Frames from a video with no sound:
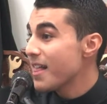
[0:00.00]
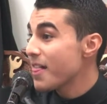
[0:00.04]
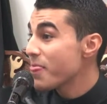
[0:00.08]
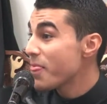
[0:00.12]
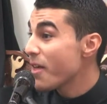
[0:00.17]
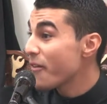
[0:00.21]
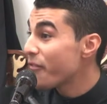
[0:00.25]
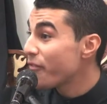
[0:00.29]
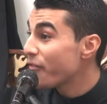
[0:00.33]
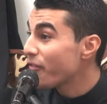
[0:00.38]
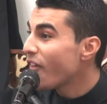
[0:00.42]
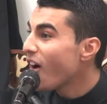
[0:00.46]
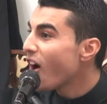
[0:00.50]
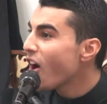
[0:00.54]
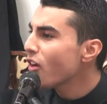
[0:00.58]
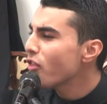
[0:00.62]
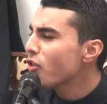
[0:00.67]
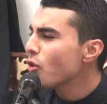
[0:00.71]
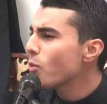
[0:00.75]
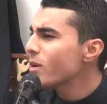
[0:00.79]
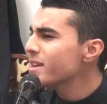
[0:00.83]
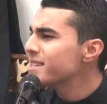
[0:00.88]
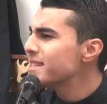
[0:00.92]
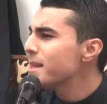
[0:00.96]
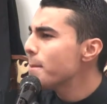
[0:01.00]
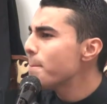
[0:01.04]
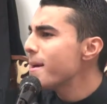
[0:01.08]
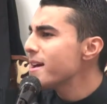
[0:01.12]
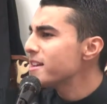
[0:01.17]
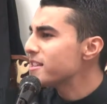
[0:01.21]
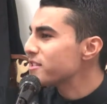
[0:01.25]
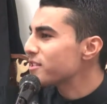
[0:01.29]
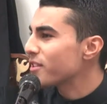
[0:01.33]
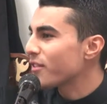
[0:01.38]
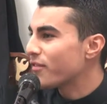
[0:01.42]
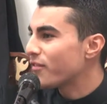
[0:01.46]
The father was the
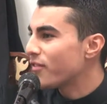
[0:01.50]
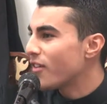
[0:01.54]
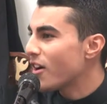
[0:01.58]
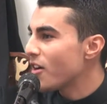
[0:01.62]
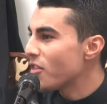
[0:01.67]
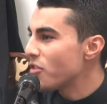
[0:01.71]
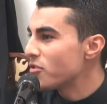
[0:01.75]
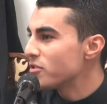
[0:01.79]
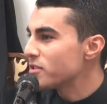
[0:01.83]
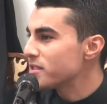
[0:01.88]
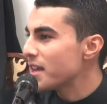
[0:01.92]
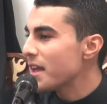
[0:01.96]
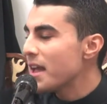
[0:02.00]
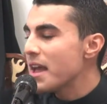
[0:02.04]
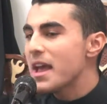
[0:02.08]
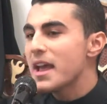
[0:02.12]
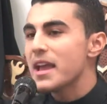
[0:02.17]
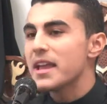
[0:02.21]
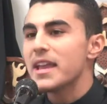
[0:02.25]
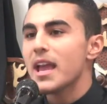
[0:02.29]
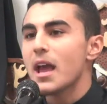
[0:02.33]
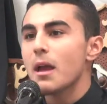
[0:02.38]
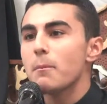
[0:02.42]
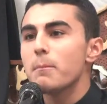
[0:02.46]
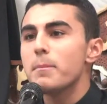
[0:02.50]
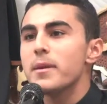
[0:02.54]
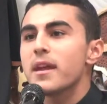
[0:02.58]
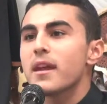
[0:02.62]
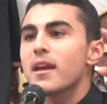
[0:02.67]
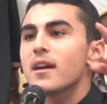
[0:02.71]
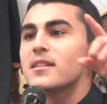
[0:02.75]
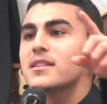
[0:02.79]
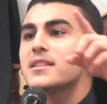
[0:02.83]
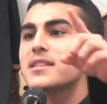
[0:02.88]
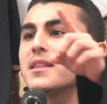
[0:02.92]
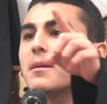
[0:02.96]
best of fathers. Yet
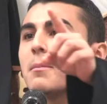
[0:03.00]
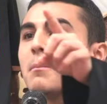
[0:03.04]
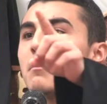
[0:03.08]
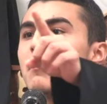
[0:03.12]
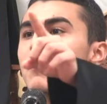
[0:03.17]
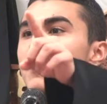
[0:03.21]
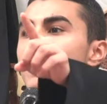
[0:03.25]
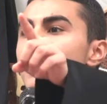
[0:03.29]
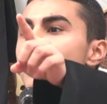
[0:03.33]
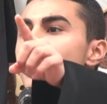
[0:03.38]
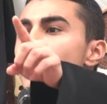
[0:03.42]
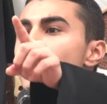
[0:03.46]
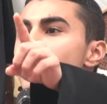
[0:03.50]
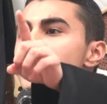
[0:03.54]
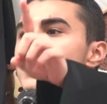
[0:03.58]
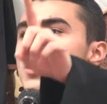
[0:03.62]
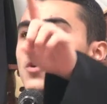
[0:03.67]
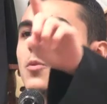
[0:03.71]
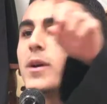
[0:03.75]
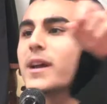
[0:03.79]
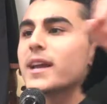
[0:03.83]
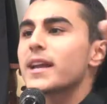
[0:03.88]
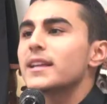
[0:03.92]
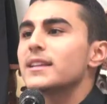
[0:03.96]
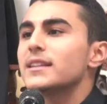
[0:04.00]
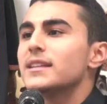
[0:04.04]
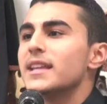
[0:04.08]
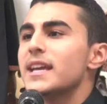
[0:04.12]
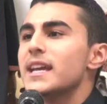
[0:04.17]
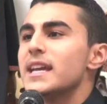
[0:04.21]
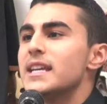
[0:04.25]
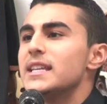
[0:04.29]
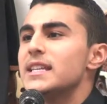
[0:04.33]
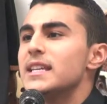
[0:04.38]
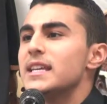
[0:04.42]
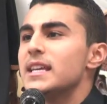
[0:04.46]
because the mother was a wicked
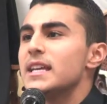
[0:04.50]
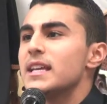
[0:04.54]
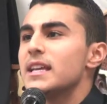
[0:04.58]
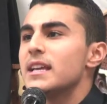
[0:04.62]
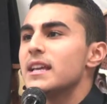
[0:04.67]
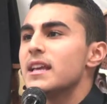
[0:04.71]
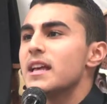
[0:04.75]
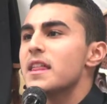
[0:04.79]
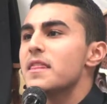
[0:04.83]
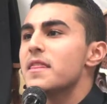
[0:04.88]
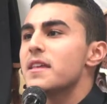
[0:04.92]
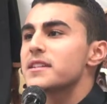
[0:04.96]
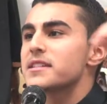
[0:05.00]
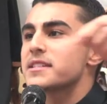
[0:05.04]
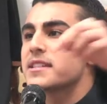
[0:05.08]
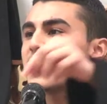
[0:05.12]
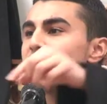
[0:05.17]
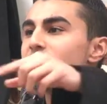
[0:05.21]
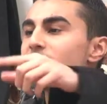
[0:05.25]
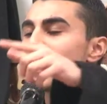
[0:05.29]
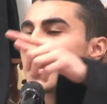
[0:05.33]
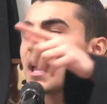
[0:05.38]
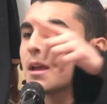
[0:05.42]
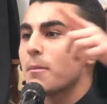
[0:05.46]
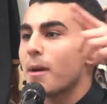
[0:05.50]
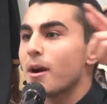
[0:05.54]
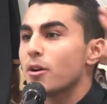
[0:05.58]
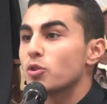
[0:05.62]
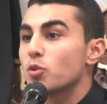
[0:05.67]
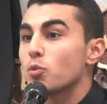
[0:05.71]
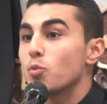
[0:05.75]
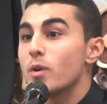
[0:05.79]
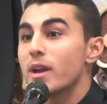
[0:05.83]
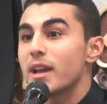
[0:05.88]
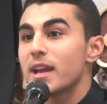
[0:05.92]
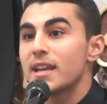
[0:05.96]
lady, the son came out
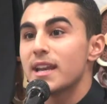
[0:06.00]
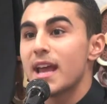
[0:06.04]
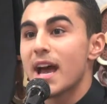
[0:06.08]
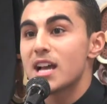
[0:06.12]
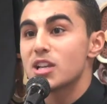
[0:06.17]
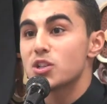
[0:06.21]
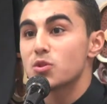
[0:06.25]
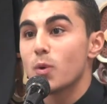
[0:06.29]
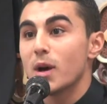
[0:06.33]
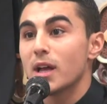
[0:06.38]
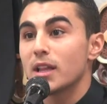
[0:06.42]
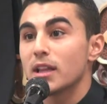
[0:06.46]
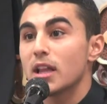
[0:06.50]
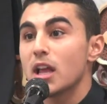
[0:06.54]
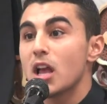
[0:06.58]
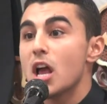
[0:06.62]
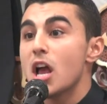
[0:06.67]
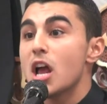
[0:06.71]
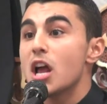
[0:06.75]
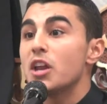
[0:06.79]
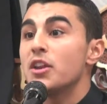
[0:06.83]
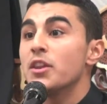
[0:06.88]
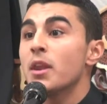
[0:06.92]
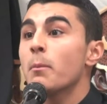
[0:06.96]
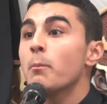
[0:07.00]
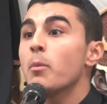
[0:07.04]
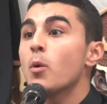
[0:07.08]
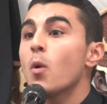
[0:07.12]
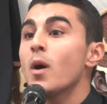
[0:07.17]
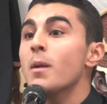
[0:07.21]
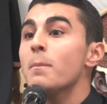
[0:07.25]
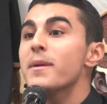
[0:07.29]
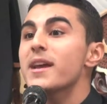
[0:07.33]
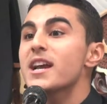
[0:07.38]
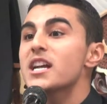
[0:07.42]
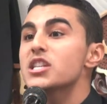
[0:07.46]
wicked as well. Number
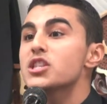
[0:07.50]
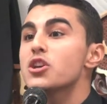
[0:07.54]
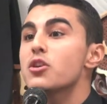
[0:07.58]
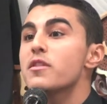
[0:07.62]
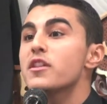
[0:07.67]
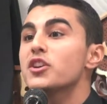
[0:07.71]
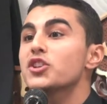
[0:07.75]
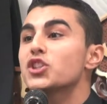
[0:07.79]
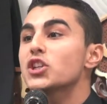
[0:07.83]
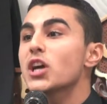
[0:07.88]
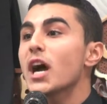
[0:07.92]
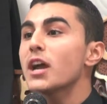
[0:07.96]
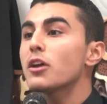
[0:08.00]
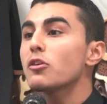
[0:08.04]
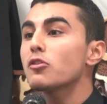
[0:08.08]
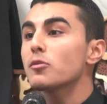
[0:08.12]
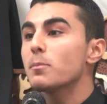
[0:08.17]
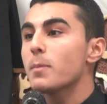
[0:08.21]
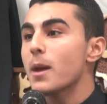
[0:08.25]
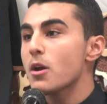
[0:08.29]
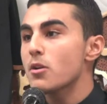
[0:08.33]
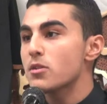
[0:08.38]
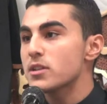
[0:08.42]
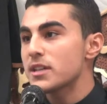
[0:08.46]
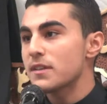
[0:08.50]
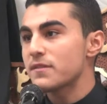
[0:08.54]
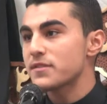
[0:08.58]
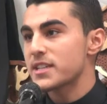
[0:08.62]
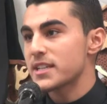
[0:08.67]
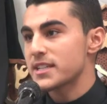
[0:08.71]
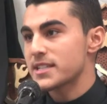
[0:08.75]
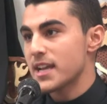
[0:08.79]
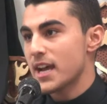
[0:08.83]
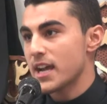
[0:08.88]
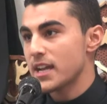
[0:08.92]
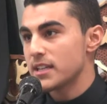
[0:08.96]
1, because they're the child bearers of
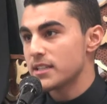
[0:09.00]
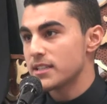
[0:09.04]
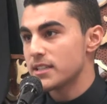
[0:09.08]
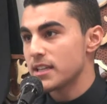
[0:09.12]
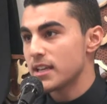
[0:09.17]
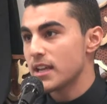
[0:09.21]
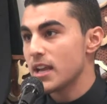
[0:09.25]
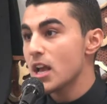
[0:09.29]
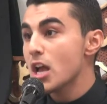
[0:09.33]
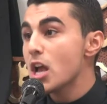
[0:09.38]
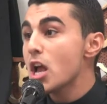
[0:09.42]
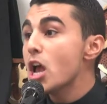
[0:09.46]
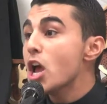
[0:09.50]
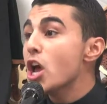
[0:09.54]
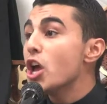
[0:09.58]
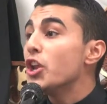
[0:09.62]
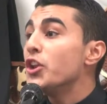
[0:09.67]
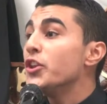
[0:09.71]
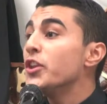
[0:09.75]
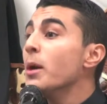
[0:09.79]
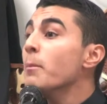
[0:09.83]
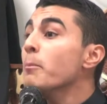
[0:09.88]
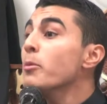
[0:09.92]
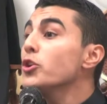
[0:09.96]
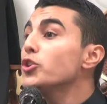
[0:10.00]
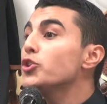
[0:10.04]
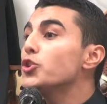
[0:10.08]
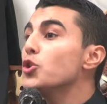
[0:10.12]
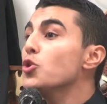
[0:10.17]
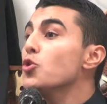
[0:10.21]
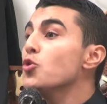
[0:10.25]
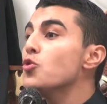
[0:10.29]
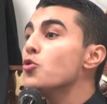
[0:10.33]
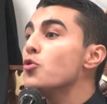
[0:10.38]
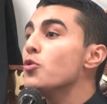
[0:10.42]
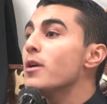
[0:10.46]
society. Number
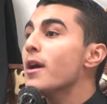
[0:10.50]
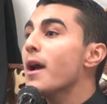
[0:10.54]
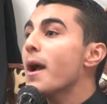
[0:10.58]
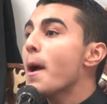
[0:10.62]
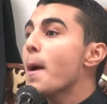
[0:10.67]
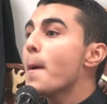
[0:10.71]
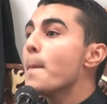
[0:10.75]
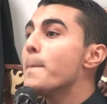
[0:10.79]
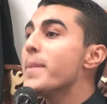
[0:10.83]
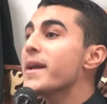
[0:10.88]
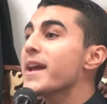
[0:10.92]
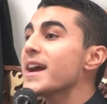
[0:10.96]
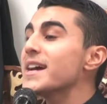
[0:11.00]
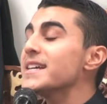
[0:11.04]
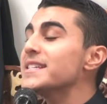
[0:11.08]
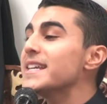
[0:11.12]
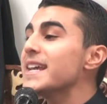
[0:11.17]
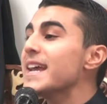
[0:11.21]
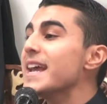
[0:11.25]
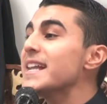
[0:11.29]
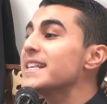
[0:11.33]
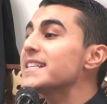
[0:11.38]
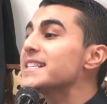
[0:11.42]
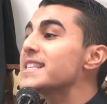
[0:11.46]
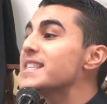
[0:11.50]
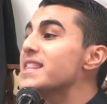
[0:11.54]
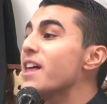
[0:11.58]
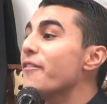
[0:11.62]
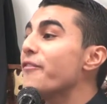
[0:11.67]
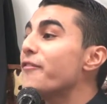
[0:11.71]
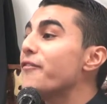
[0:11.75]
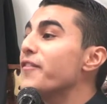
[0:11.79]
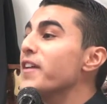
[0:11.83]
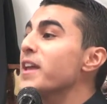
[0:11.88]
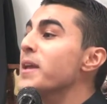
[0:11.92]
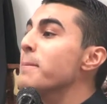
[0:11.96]
2, because it's the
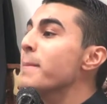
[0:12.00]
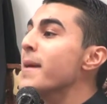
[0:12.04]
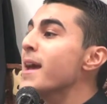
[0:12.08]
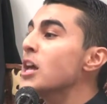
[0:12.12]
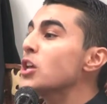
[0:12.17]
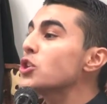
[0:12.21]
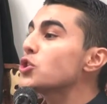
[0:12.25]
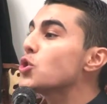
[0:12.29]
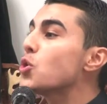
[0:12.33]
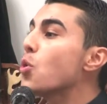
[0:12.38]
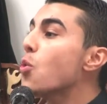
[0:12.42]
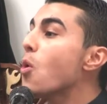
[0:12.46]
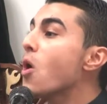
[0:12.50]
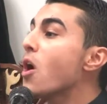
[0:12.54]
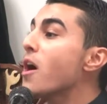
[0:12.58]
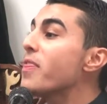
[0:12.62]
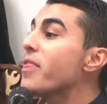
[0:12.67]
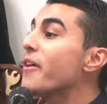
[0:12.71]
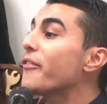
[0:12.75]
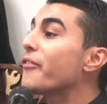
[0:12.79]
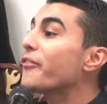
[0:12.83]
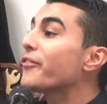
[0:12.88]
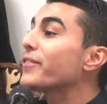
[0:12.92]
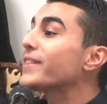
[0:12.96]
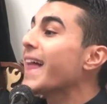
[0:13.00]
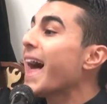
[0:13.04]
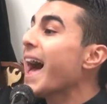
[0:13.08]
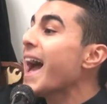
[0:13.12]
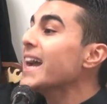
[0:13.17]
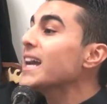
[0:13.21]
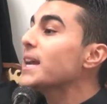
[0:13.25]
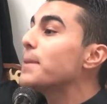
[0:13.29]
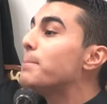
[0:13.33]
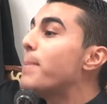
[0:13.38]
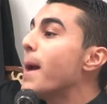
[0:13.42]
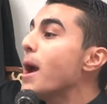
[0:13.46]
females who are the
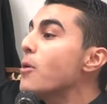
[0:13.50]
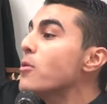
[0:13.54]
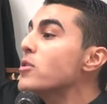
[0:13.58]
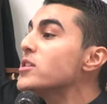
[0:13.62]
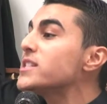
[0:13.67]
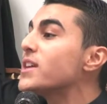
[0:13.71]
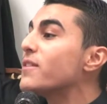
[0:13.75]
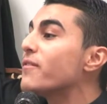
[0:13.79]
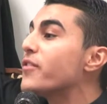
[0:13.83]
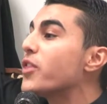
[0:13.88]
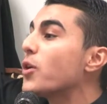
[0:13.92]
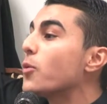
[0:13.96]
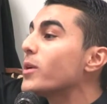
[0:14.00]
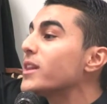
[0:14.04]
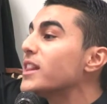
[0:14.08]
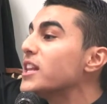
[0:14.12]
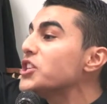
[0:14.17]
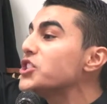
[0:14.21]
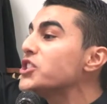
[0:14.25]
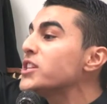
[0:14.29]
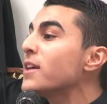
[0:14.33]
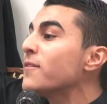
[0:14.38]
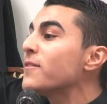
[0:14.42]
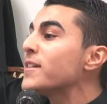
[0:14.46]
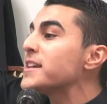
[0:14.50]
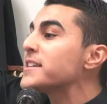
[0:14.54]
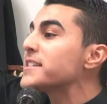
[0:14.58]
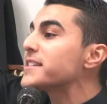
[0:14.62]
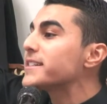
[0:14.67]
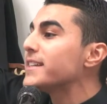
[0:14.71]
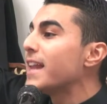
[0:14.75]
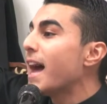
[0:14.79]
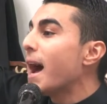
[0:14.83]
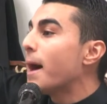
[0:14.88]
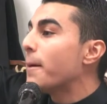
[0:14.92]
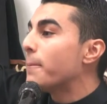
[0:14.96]
flag bearers of the religion of
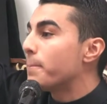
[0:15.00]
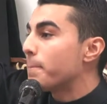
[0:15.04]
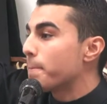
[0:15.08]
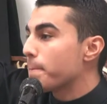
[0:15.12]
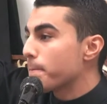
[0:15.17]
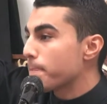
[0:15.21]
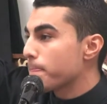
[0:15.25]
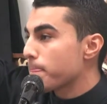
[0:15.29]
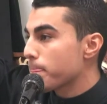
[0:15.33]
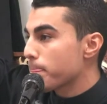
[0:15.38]
Islam.